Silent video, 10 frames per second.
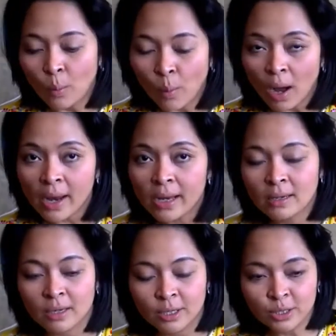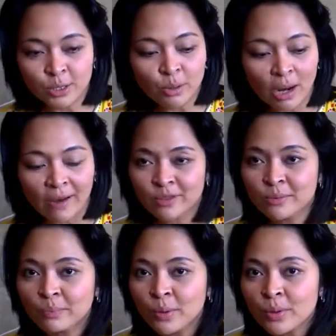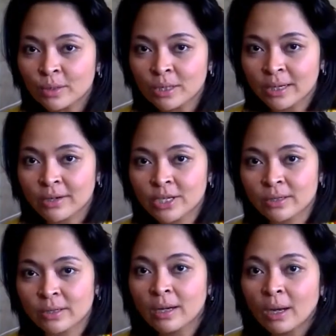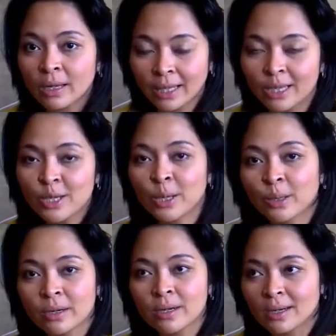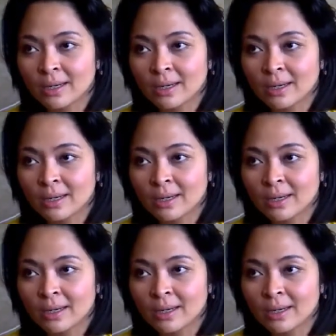Why do you have to put those literature in your